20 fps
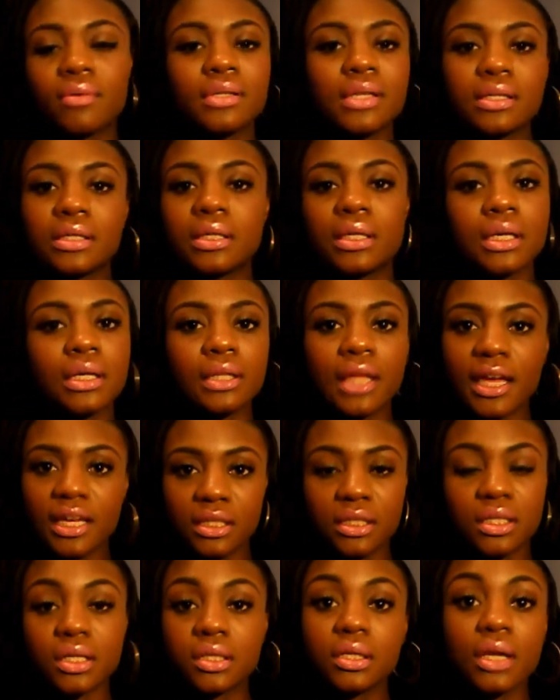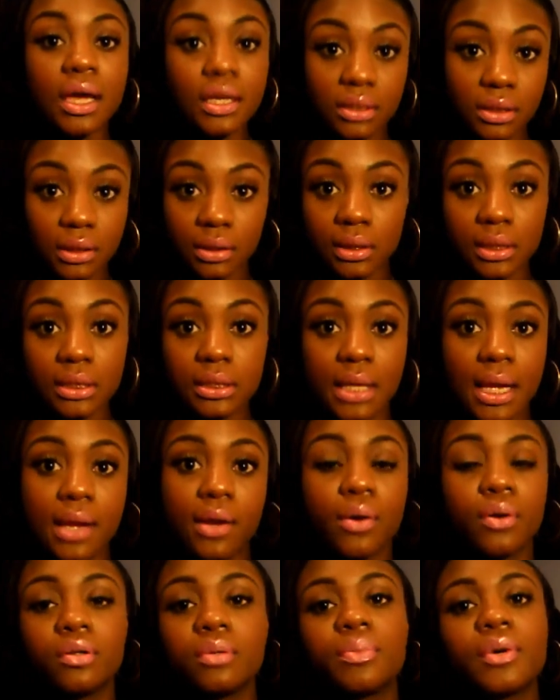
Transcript: It doesn't get like disgustingly tangled,